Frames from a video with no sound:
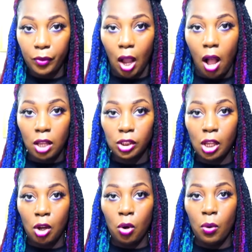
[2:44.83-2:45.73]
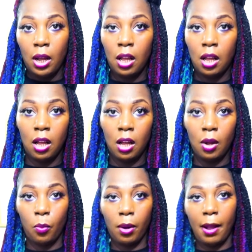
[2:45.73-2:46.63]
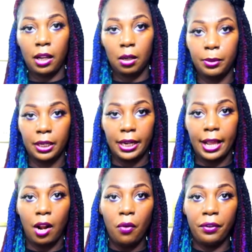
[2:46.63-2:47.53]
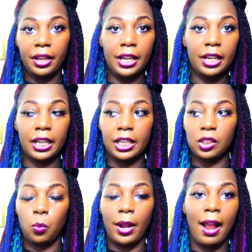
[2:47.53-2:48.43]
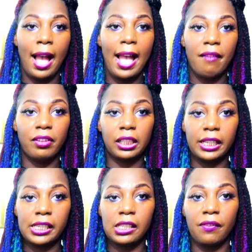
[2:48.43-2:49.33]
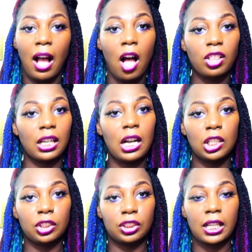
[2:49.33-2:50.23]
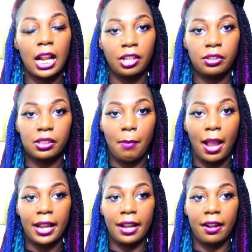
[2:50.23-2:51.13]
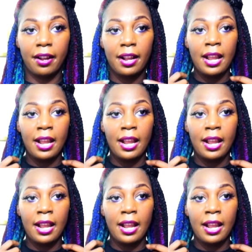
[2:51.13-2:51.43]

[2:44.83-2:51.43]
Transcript: also, where am I going to put it at? Over here is where I have a list of all the colors that I used in my hair.